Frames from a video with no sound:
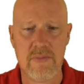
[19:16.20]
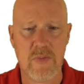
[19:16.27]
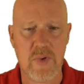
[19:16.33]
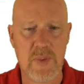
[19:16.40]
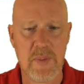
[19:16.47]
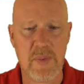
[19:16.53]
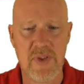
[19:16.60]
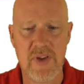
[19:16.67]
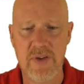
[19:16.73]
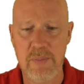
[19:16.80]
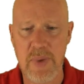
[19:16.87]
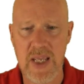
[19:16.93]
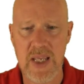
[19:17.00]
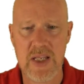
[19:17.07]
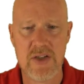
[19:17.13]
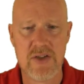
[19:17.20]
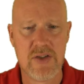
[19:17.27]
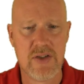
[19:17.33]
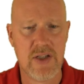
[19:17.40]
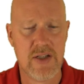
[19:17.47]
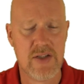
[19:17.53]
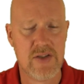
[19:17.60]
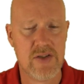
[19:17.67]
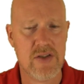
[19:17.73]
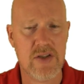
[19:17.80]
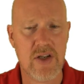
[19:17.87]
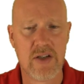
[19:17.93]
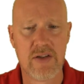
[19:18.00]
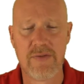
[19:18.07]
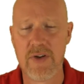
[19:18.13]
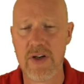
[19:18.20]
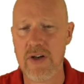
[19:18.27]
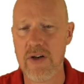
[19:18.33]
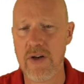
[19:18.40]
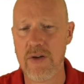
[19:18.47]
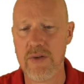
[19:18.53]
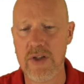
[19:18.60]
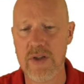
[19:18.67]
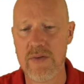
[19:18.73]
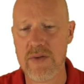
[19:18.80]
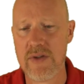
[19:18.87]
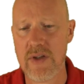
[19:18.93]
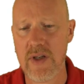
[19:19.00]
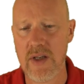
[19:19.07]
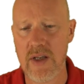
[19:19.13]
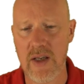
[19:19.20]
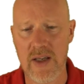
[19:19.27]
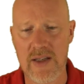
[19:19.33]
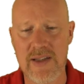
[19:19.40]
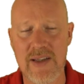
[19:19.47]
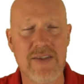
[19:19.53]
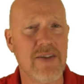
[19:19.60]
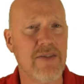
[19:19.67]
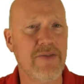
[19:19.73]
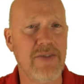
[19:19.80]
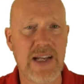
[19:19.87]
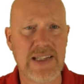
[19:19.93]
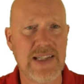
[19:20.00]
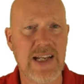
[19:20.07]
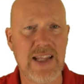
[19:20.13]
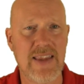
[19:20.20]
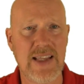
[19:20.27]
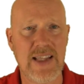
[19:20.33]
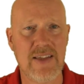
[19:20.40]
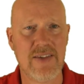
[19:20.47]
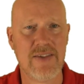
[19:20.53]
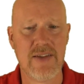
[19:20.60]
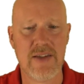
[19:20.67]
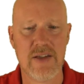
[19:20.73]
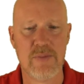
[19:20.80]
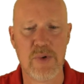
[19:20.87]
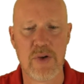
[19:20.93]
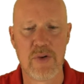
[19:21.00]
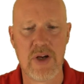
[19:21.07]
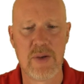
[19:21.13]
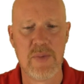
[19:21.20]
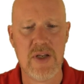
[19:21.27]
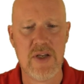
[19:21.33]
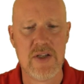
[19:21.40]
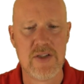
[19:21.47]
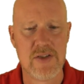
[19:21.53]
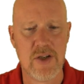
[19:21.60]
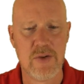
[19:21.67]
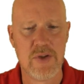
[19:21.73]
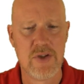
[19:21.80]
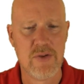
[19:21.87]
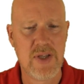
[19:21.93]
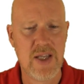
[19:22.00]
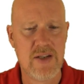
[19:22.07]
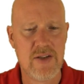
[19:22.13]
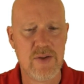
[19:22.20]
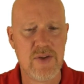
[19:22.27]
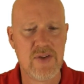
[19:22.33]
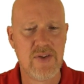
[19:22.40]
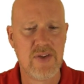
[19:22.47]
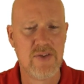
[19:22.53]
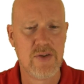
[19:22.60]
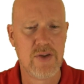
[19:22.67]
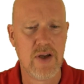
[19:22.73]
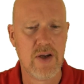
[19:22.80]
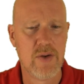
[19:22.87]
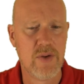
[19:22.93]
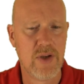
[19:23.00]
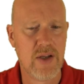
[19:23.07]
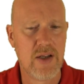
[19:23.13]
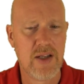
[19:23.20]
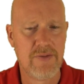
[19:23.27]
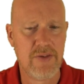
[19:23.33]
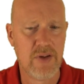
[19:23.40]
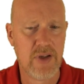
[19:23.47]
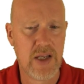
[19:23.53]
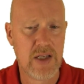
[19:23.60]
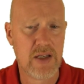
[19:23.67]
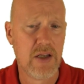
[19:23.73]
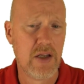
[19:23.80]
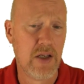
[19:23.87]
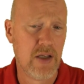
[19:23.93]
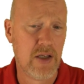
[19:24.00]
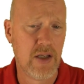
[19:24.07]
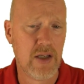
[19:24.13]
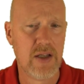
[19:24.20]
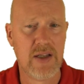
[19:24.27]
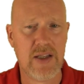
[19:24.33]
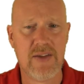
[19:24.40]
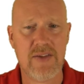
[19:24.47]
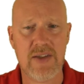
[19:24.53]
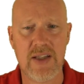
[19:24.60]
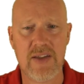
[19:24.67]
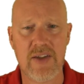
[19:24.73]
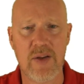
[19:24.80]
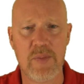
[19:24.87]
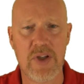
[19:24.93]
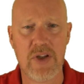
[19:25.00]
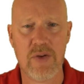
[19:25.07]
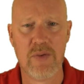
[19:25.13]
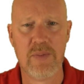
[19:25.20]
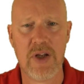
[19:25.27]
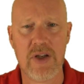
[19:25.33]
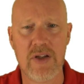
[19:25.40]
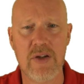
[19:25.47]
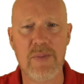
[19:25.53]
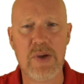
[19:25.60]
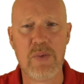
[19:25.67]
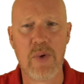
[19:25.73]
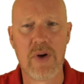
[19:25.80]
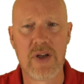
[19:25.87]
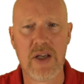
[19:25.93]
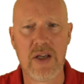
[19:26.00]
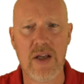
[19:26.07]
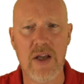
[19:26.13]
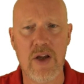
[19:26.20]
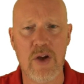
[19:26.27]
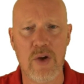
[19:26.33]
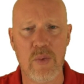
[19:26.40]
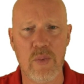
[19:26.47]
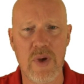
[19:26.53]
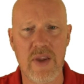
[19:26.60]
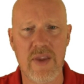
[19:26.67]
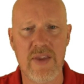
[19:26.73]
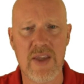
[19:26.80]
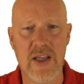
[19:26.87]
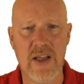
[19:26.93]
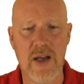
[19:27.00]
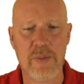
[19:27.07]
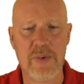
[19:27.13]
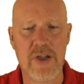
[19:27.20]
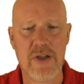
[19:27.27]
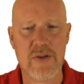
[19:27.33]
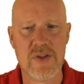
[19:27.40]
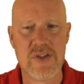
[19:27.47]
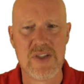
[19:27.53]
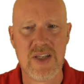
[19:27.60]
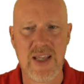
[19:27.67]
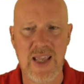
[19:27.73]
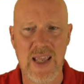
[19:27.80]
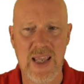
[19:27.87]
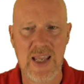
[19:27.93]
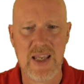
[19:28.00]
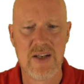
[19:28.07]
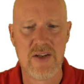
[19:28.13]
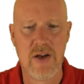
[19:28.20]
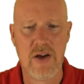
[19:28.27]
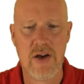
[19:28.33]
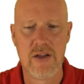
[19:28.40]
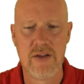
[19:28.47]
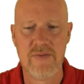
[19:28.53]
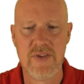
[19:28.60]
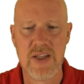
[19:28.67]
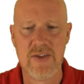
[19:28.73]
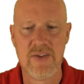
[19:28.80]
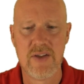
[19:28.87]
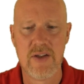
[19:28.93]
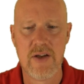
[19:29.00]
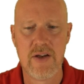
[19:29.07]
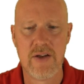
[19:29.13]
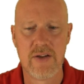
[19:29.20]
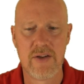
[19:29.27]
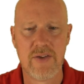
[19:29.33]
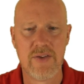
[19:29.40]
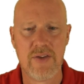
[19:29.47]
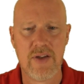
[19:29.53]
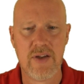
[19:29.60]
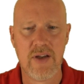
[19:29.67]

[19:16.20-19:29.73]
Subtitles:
Remember, this page, it is just for your own use and doesn't affect anything else in the program. So you can do this as you go if you like. It's up to you. But you'll be working with the uploads and all of these logs